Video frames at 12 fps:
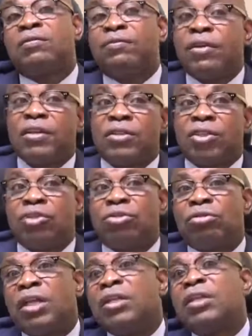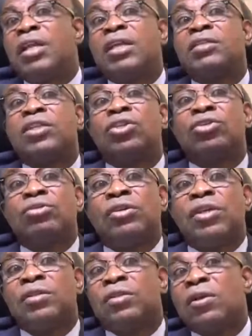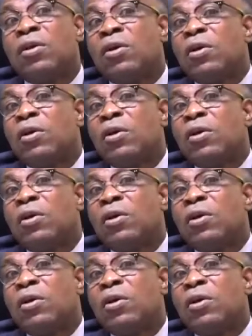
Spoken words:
first issue. Then the next issue is,